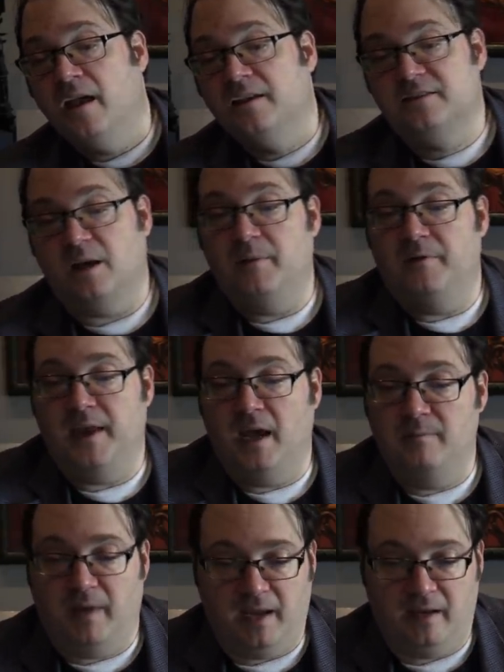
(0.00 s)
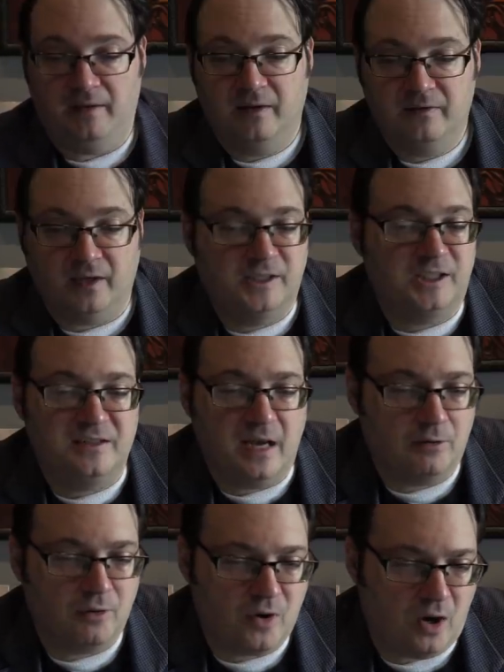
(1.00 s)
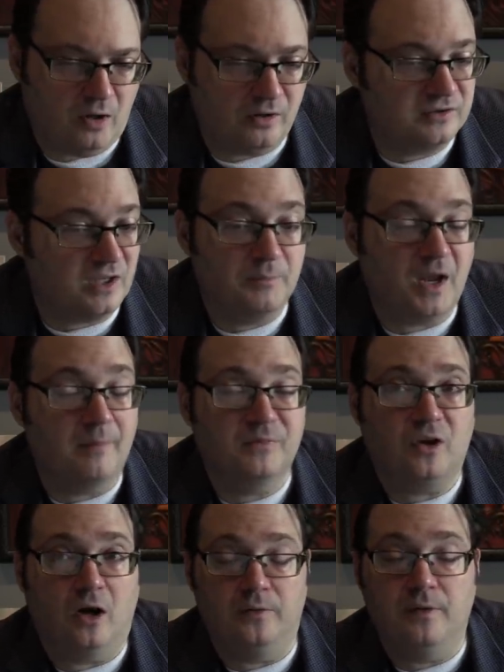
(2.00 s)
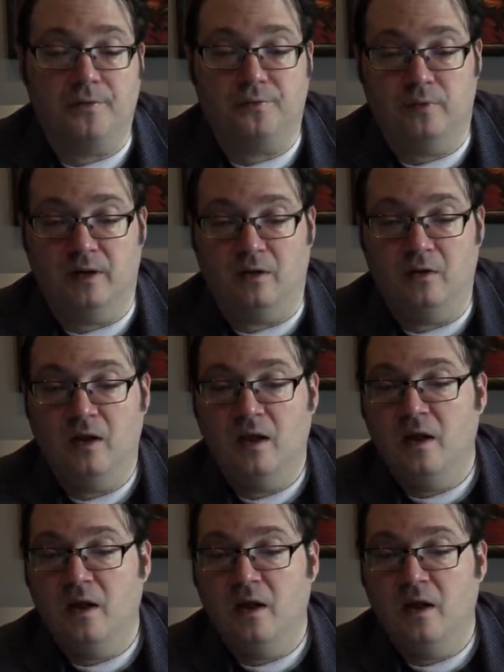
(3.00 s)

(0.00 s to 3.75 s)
Some of the unmade, such as Nergaoul, sometimes called the Thrill,